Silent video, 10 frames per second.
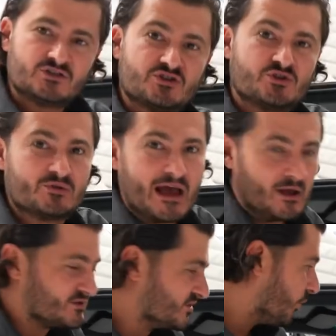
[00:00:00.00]
to
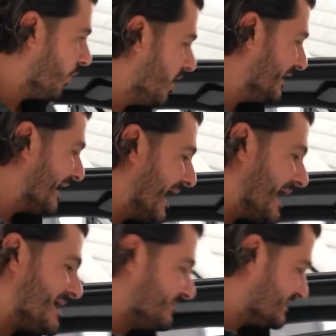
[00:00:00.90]
2001, and I
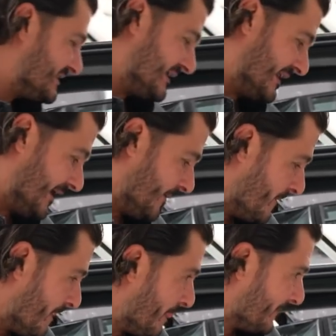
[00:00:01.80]
am sitting
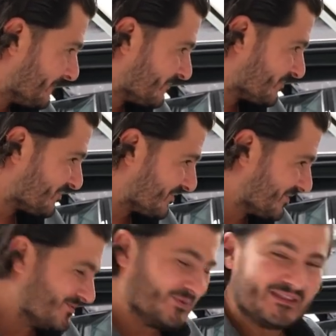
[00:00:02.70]

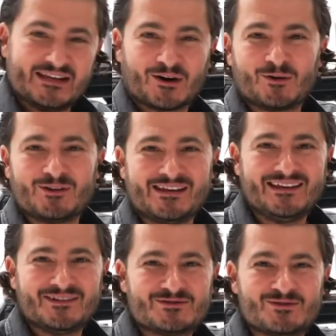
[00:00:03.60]
with the early
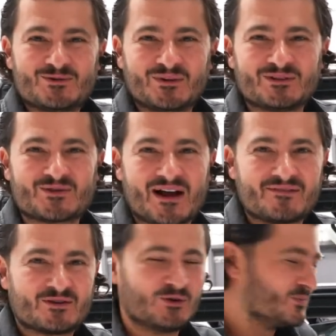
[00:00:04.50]
two-wheel
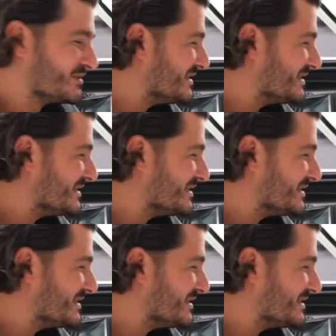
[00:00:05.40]
drive coupes.